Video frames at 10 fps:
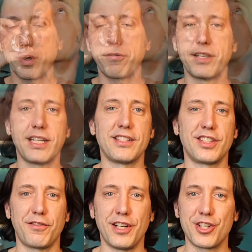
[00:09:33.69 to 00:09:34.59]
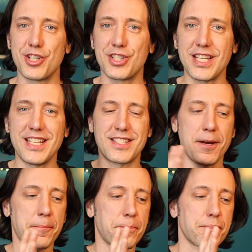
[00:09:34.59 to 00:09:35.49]
What a fantastic finish. It's, it's,
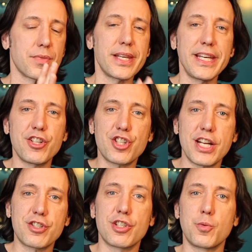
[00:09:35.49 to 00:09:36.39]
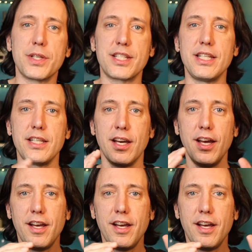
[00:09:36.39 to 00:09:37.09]
each stage of this whiskey